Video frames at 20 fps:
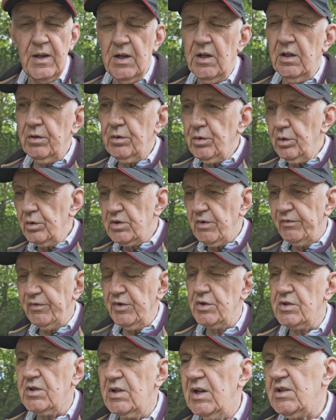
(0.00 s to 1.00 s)
And of course, the
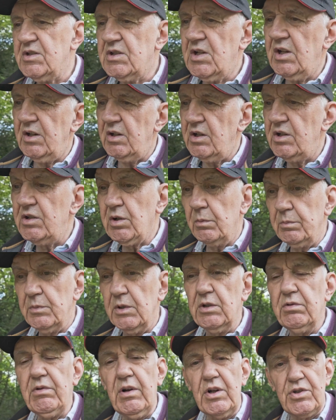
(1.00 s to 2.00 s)
vertical antenna is
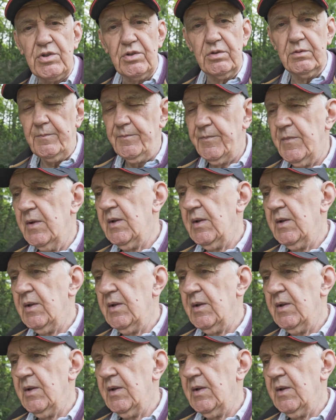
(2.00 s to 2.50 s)
omnidirectional.